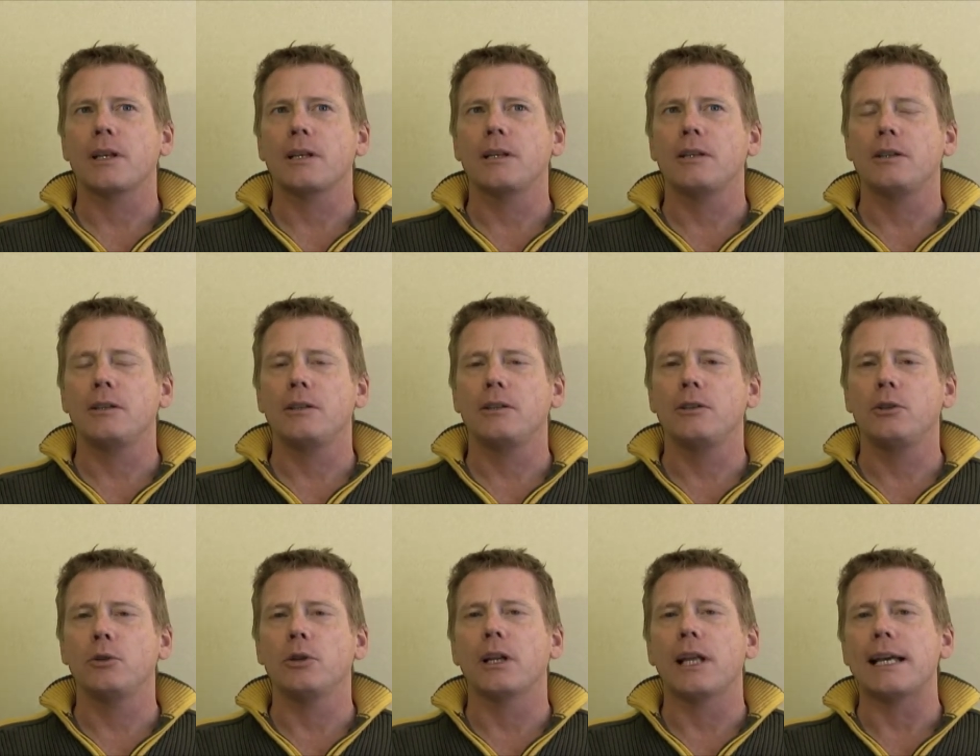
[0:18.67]

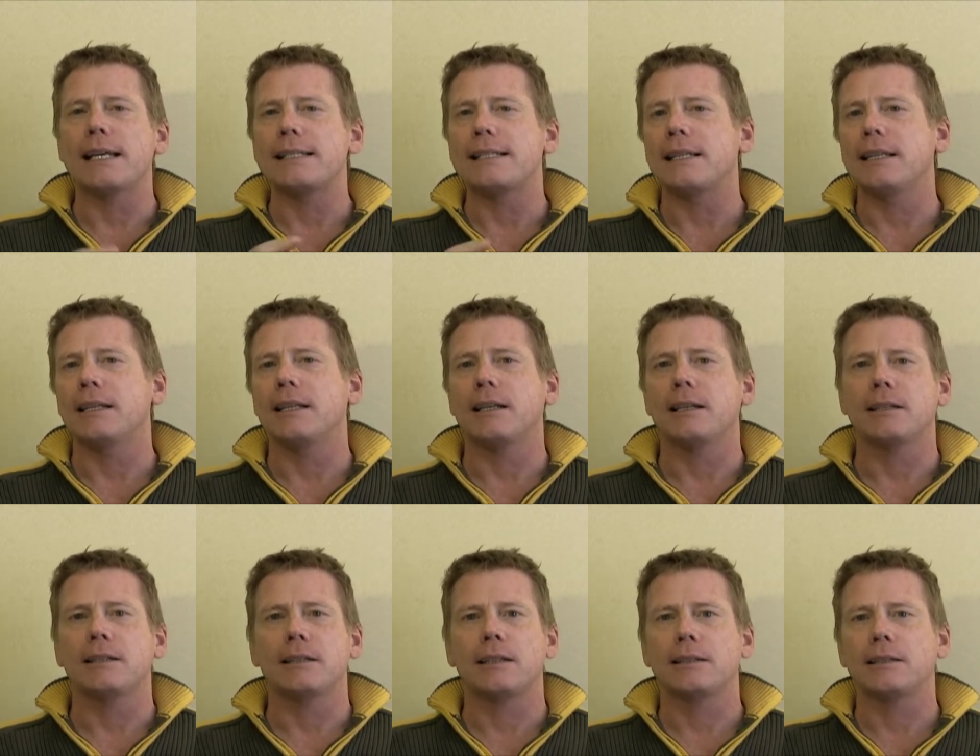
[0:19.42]
utilizing
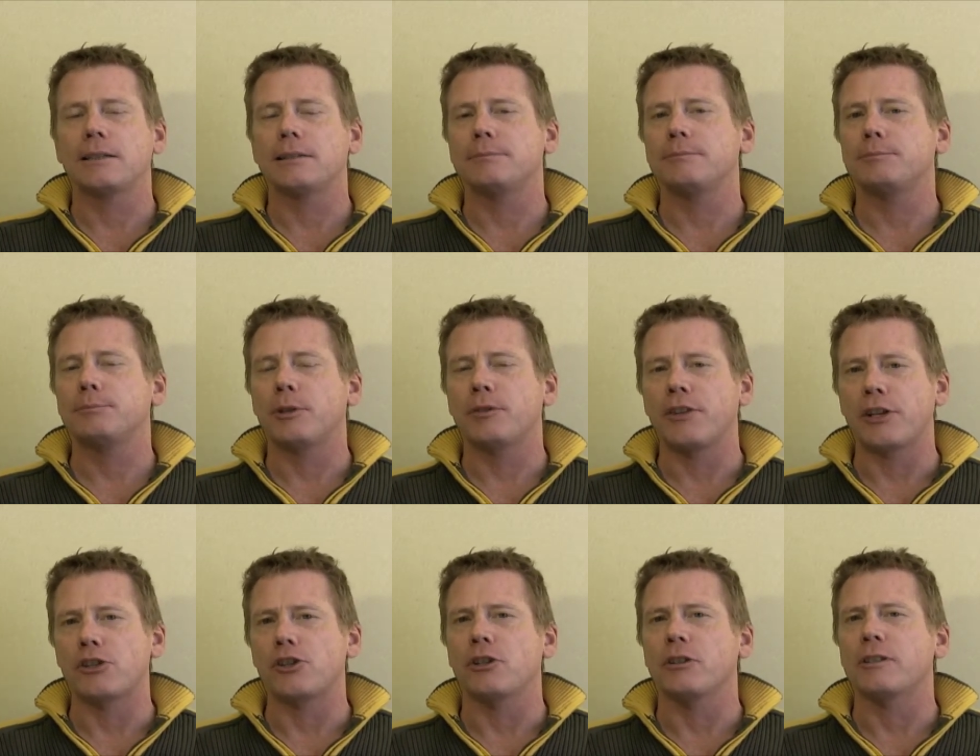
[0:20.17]
a
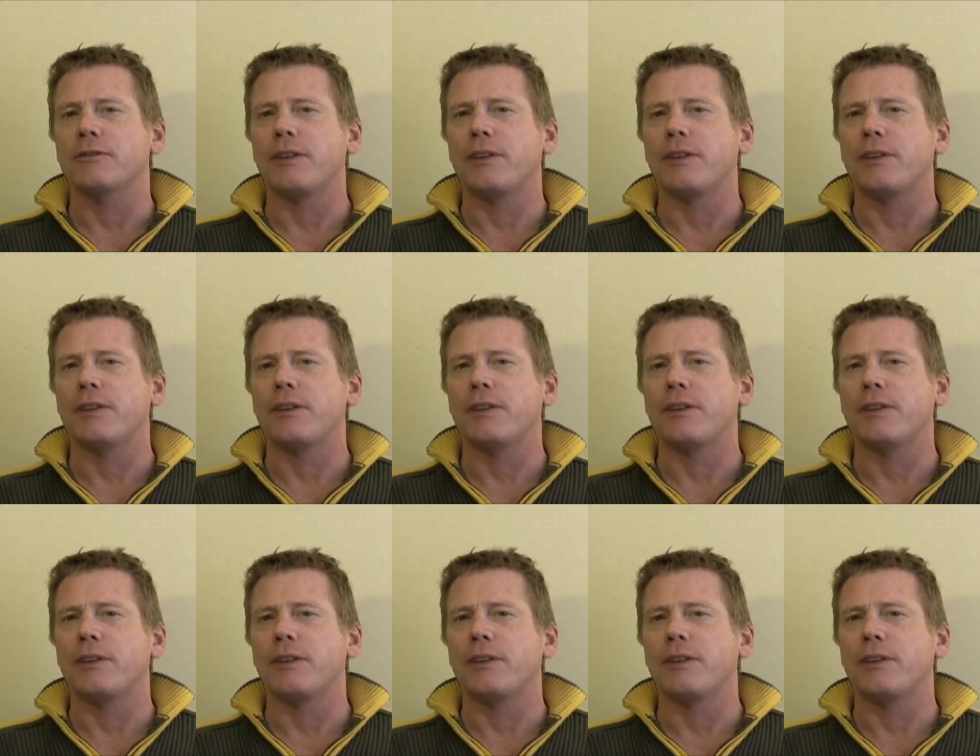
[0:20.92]
professional